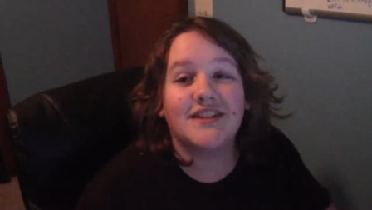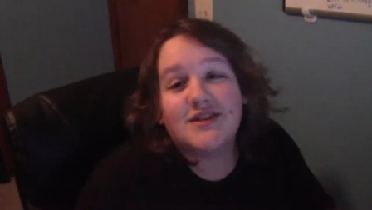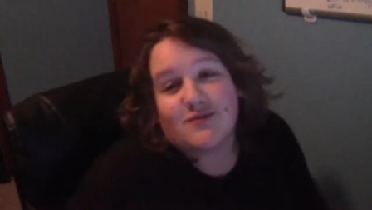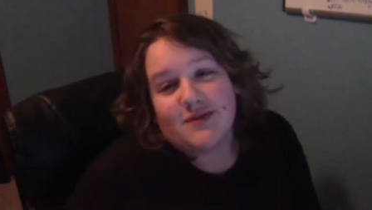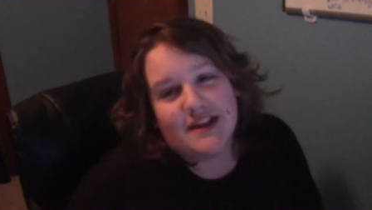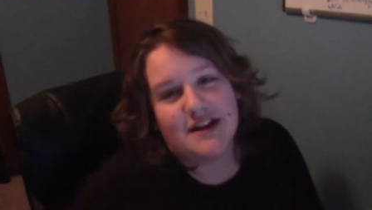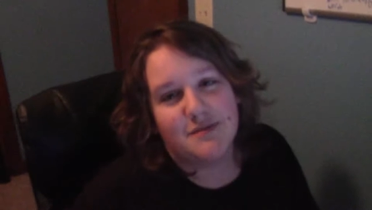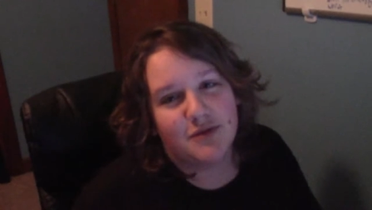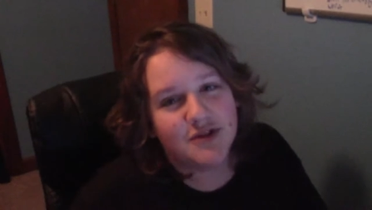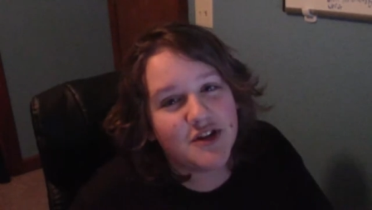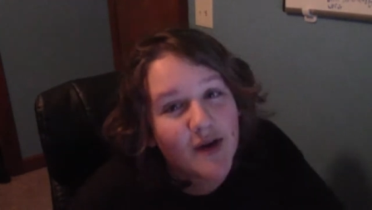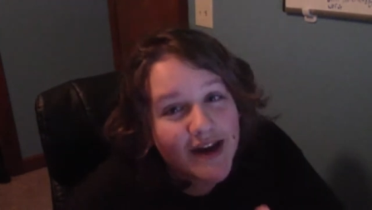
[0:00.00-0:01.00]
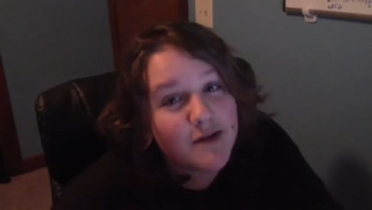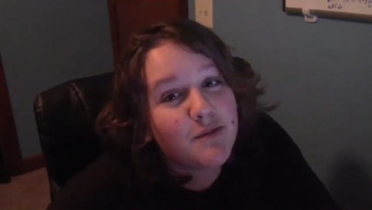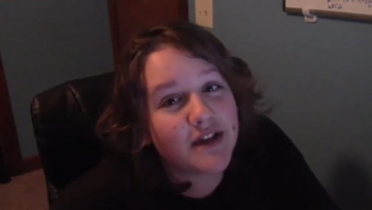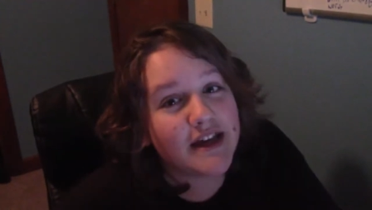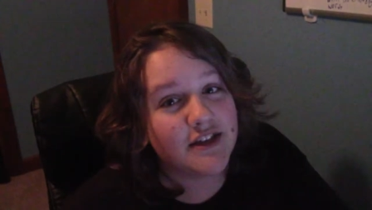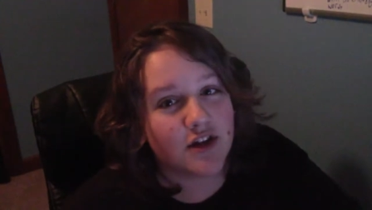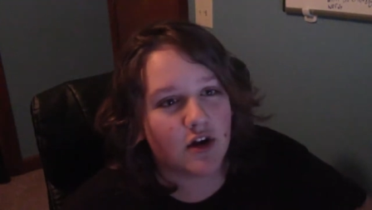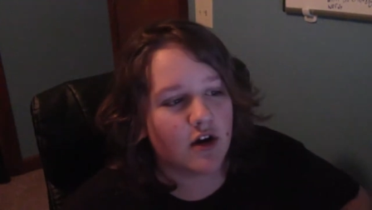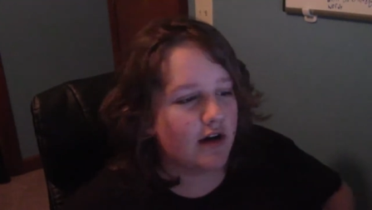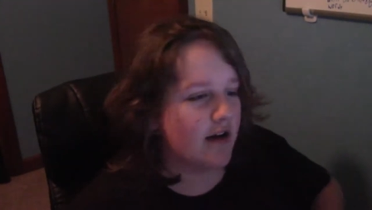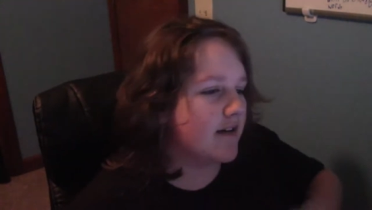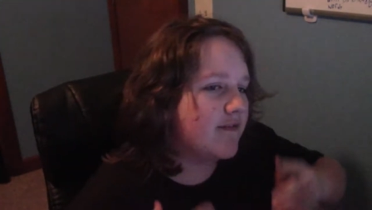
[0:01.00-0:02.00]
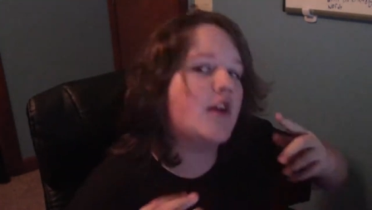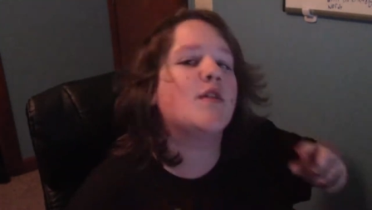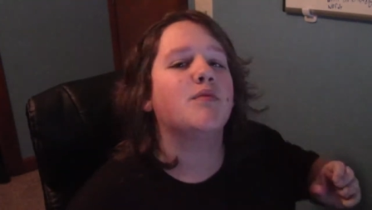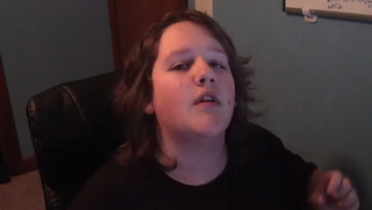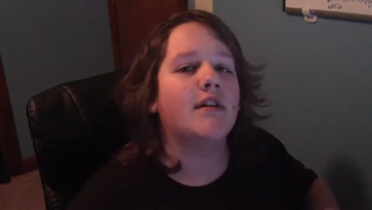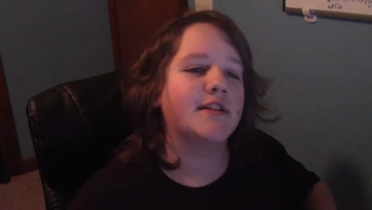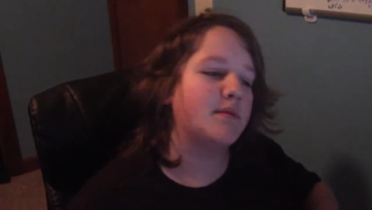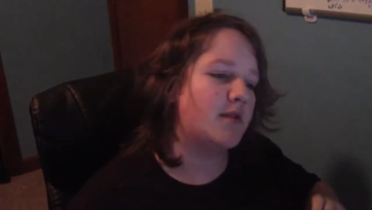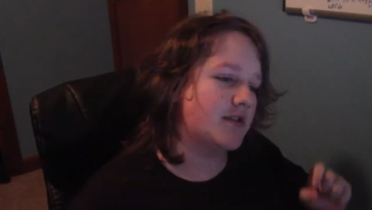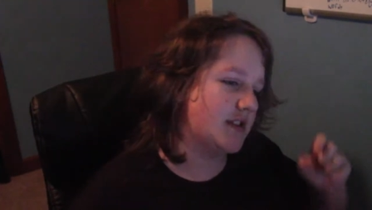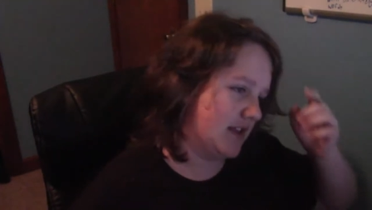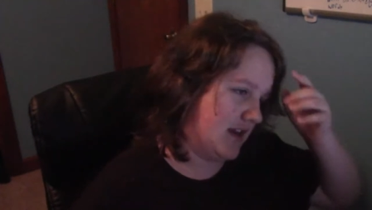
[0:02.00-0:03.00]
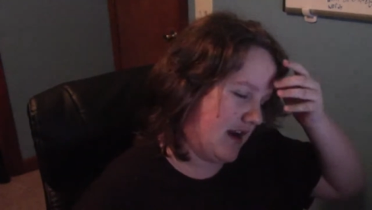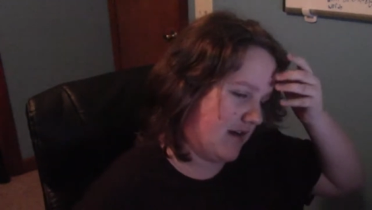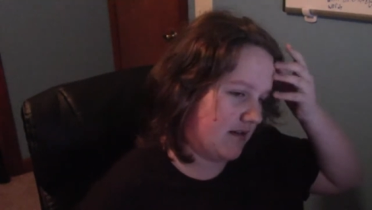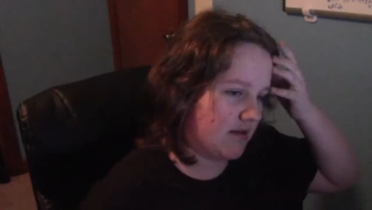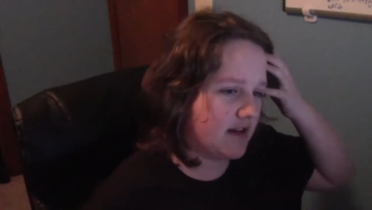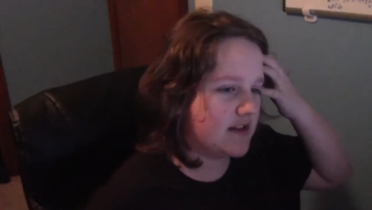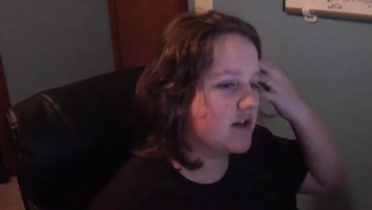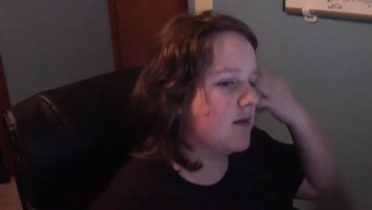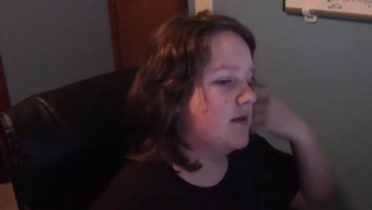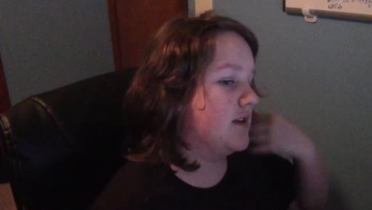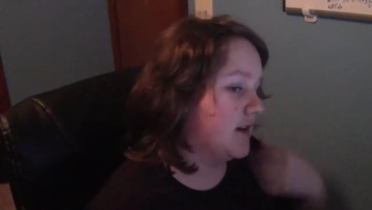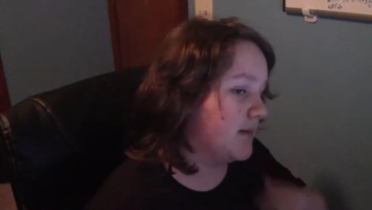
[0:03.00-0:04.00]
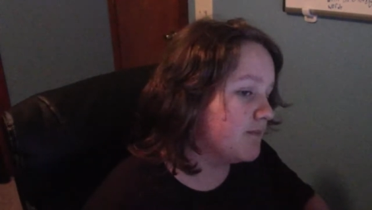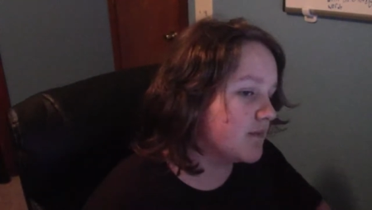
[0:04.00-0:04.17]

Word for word: it's relatable. You know, I can relate to her. Very plausible scenario that's going on.